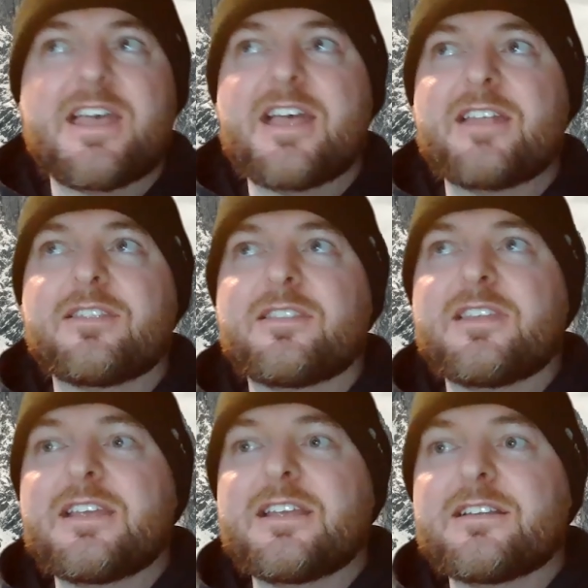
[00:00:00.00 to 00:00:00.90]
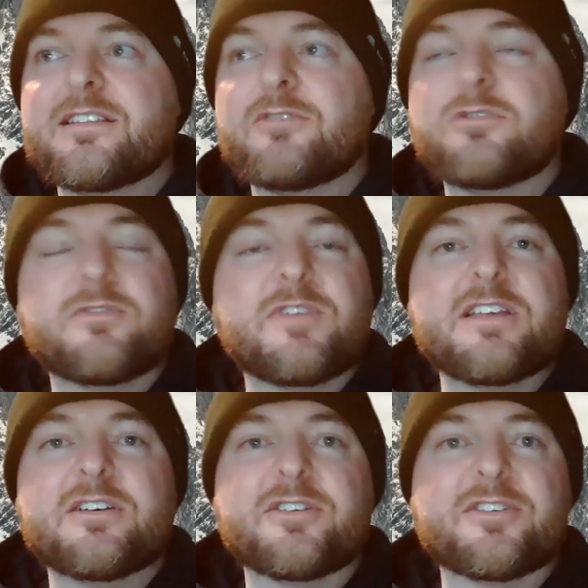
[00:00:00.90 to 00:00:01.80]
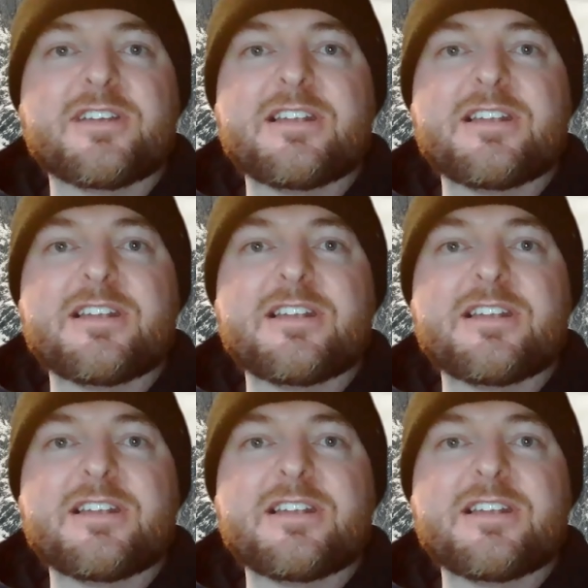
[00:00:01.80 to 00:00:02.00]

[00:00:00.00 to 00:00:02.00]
and the reveals,